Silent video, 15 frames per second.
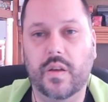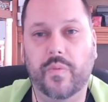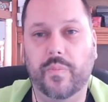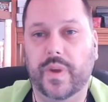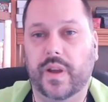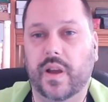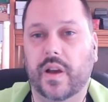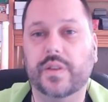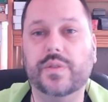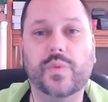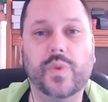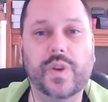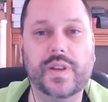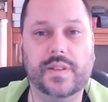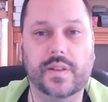Because
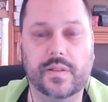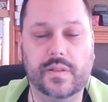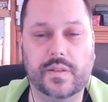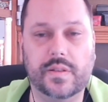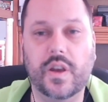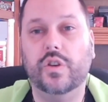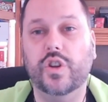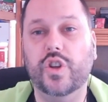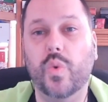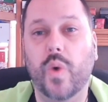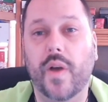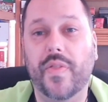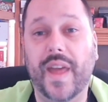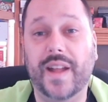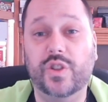reasons. Do you
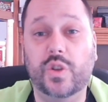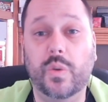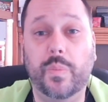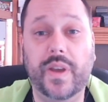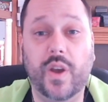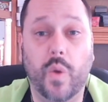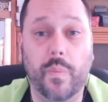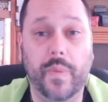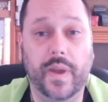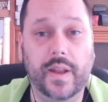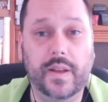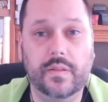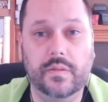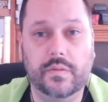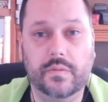want that to be
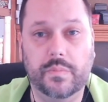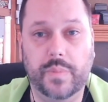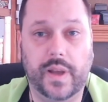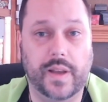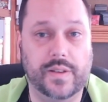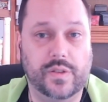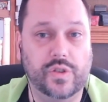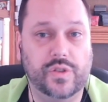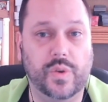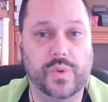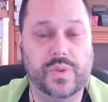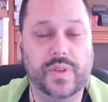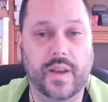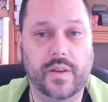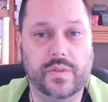omitted because there's no
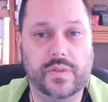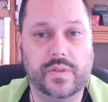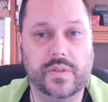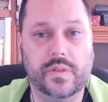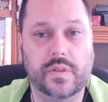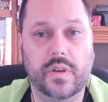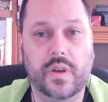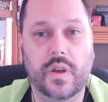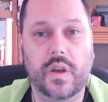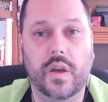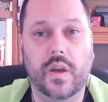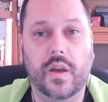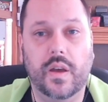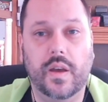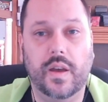sales?
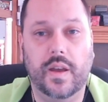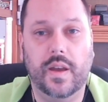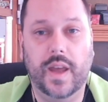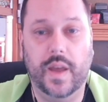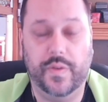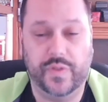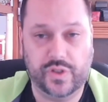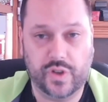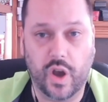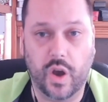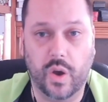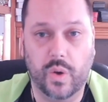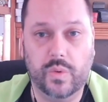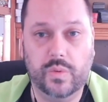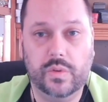If
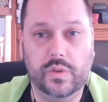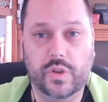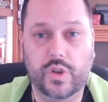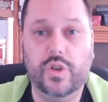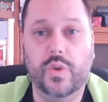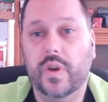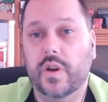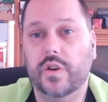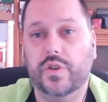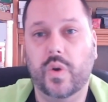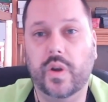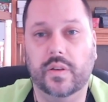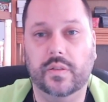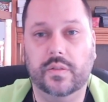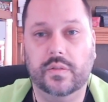so, you do an inner
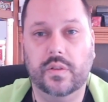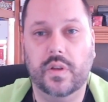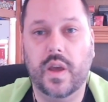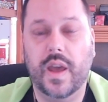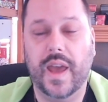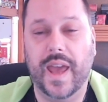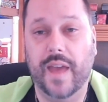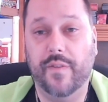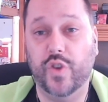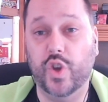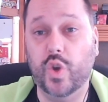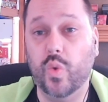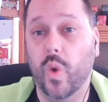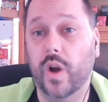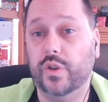join. If
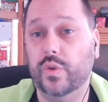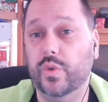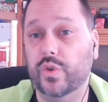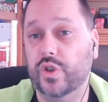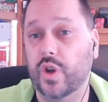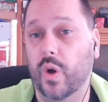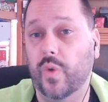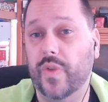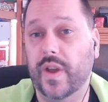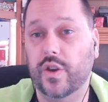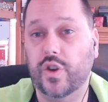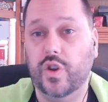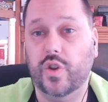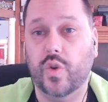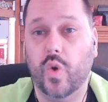you want to show that
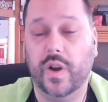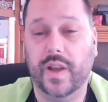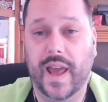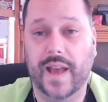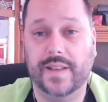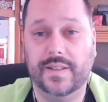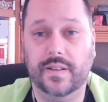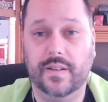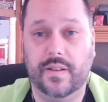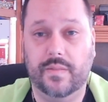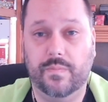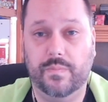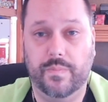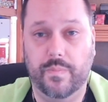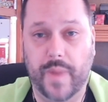New York hasn't
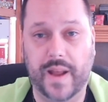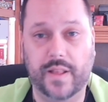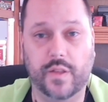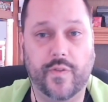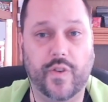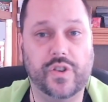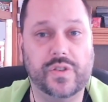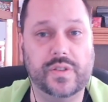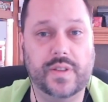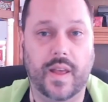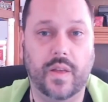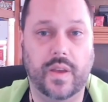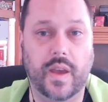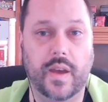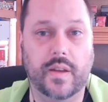made the first
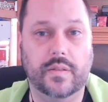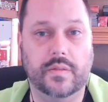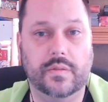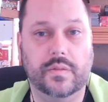sale yet,